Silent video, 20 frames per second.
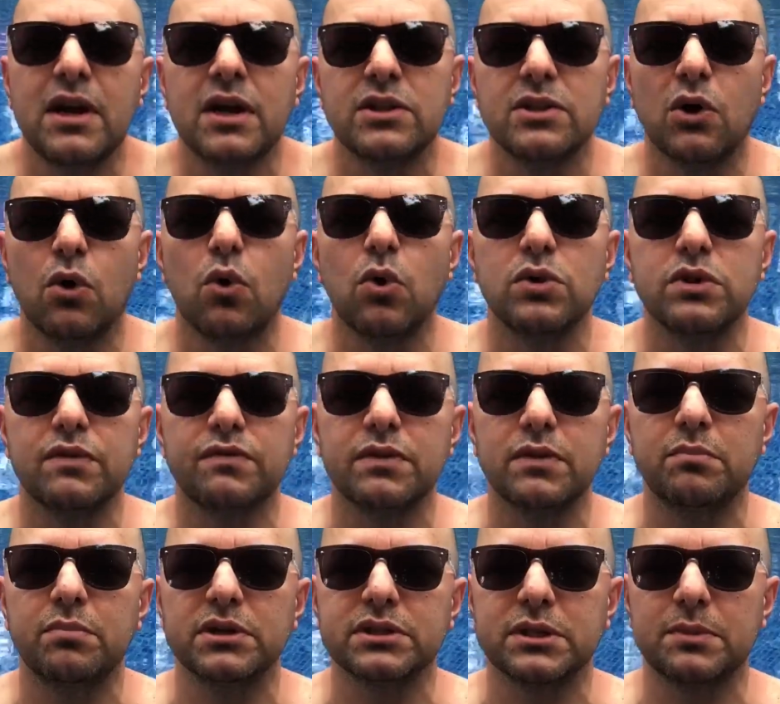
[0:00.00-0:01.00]
the whole
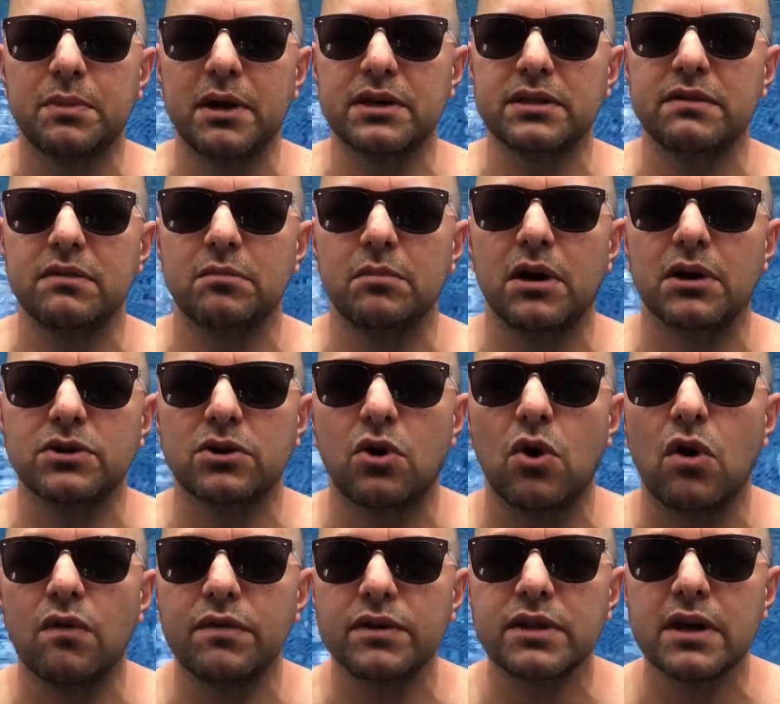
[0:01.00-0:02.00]
different perspective about
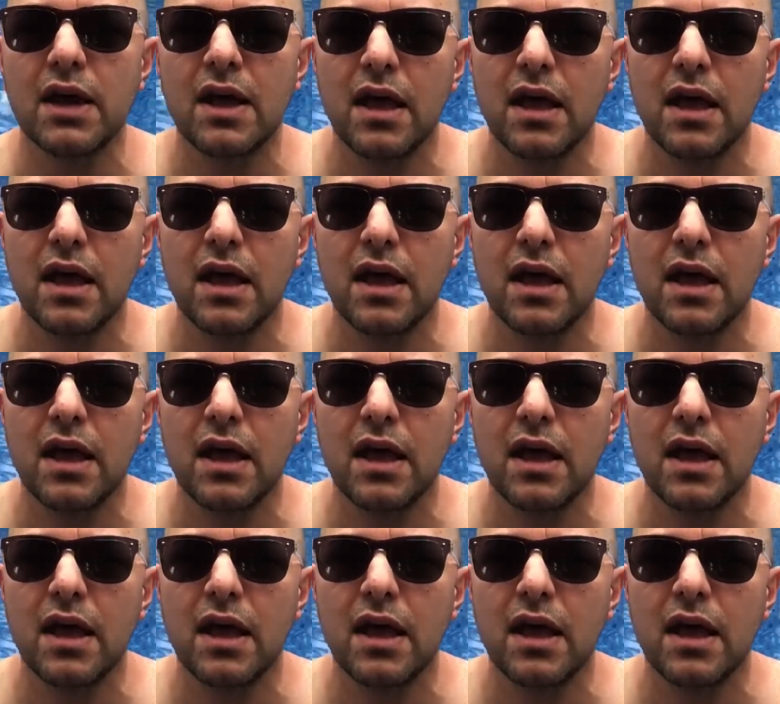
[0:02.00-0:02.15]
COVID.